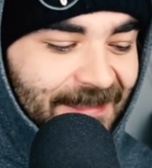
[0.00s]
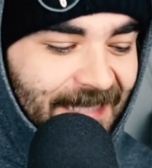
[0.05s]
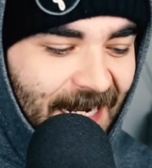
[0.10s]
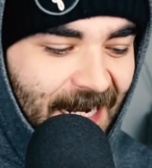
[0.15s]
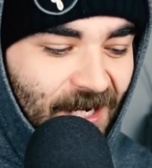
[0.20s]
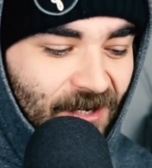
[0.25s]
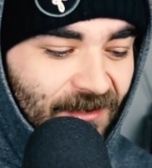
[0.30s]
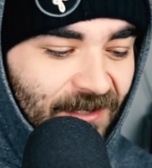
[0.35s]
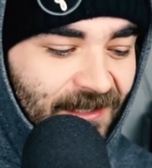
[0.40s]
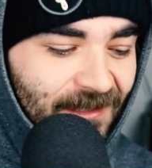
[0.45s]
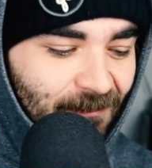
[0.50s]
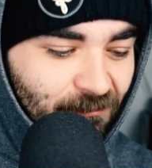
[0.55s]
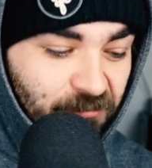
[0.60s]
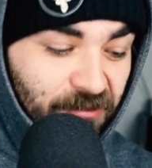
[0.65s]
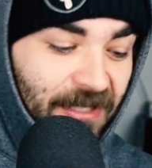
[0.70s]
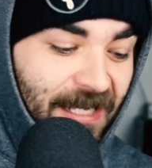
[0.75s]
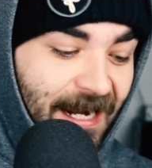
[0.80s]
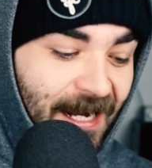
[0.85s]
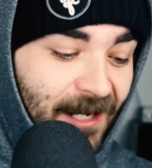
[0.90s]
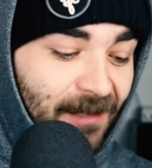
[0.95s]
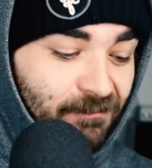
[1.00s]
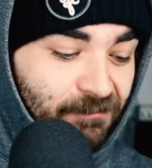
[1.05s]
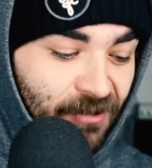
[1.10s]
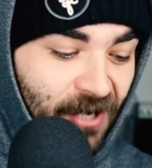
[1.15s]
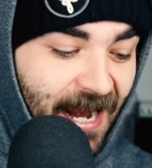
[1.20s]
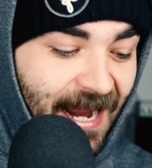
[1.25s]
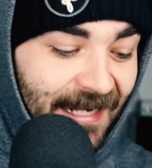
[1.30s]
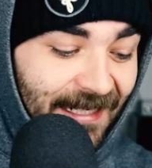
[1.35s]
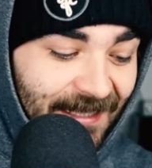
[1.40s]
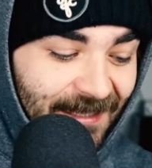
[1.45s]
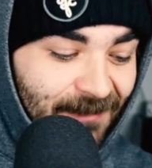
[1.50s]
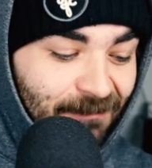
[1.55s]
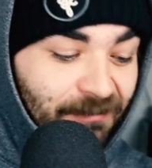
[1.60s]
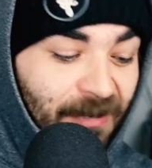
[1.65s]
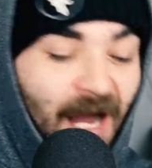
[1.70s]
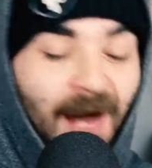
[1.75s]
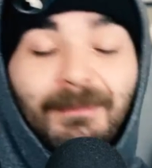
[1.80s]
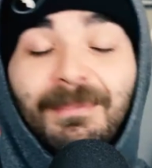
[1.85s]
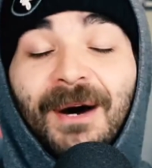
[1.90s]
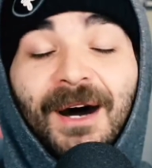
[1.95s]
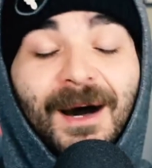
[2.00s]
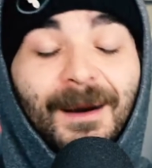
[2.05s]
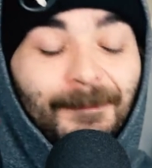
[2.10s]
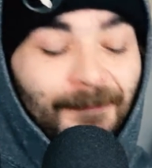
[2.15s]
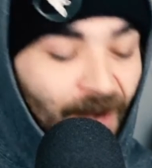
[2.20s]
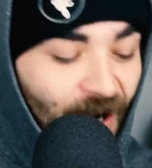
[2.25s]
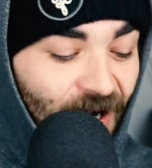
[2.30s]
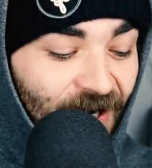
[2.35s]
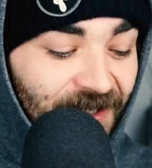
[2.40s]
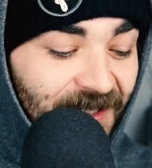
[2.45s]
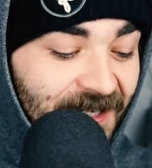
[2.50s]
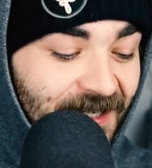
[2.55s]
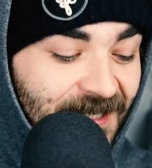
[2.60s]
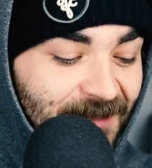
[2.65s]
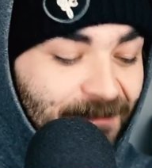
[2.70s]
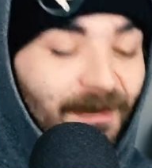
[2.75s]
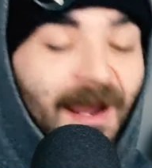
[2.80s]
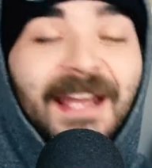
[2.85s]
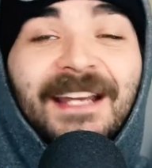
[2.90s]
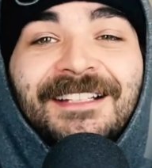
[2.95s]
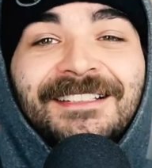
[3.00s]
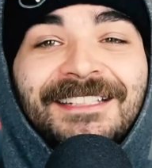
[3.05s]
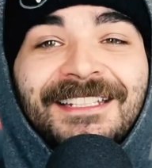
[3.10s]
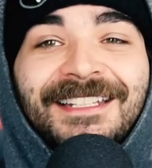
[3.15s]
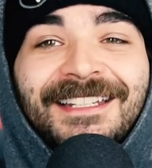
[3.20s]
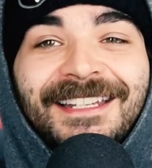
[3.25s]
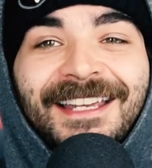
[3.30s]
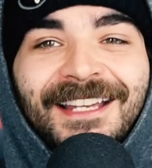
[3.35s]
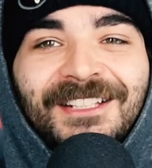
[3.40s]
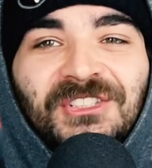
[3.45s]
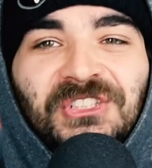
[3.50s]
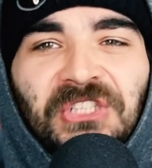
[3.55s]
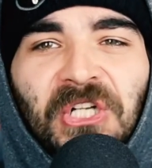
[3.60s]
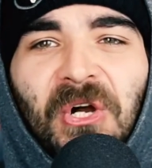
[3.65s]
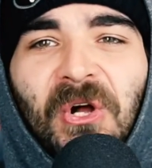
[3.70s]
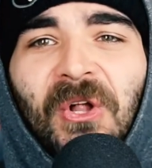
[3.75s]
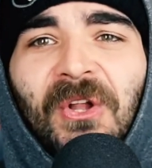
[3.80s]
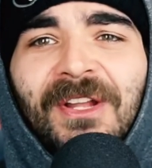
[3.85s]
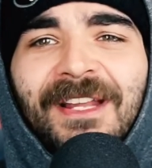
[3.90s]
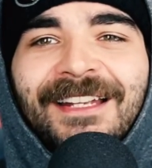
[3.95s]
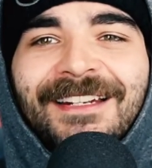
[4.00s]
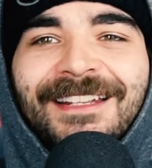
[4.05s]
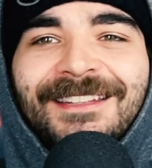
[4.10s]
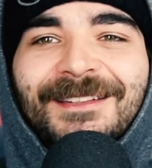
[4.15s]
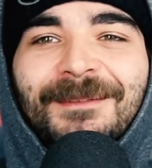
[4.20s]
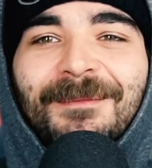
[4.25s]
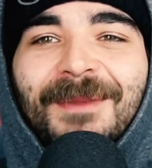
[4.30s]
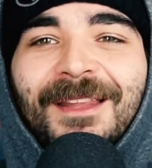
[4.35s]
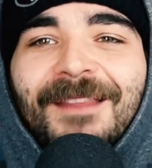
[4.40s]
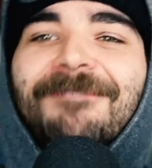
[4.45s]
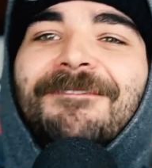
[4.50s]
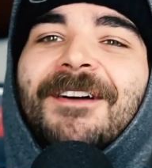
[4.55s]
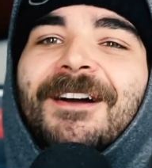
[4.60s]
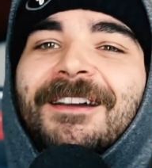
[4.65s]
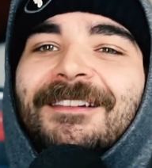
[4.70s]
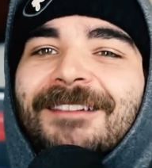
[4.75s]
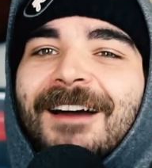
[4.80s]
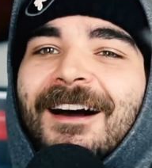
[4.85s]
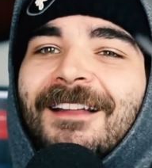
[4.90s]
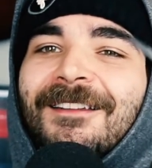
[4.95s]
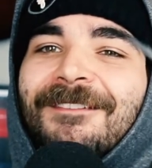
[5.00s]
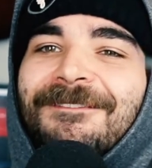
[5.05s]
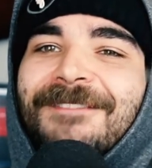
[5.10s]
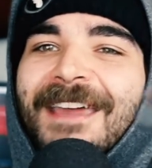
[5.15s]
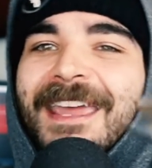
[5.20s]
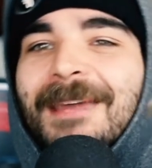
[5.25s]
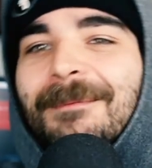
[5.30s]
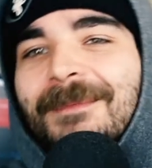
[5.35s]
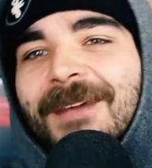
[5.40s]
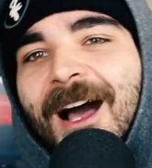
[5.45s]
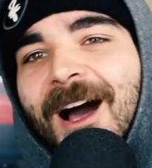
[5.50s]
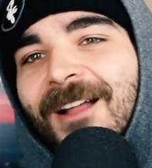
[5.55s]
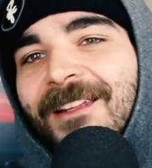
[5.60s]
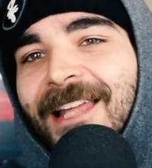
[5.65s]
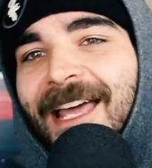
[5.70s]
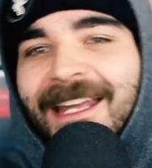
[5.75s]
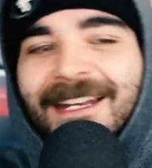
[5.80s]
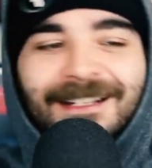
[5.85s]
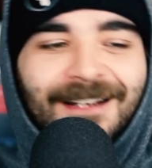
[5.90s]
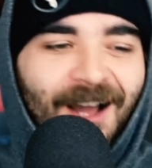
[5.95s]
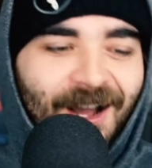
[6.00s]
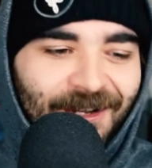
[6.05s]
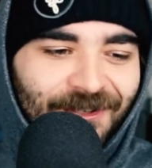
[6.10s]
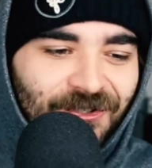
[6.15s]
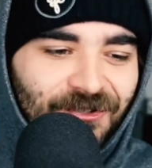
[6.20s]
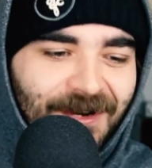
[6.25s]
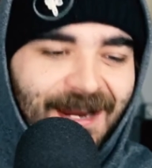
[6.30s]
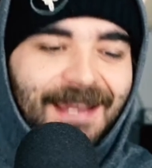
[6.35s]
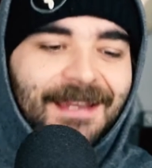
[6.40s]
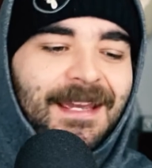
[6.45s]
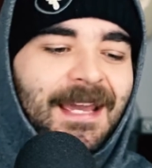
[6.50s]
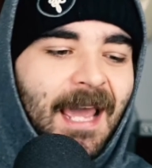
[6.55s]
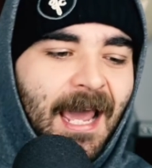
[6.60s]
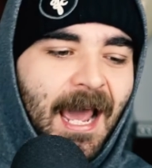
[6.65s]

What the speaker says: Taryn, Blair, Bryce, Bubba, Marnus, Mike D, and Joel, and in the motherfucking Hall of Fame, Colette and Andre.